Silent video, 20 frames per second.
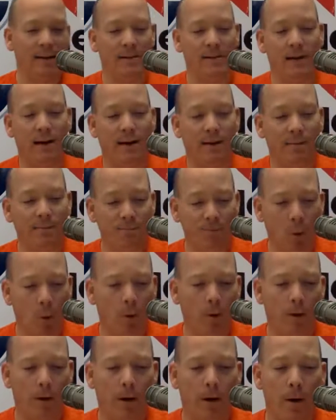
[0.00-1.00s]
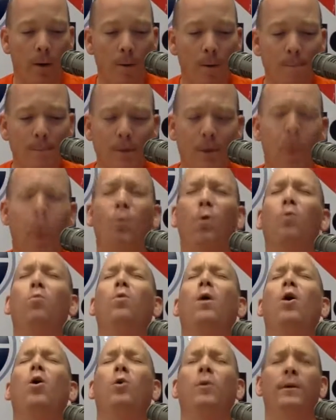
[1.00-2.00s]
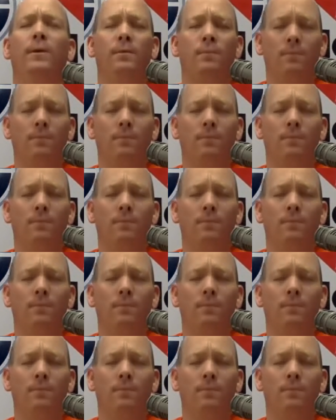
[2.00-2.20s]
Tech, 4-0, boom, we're rolling.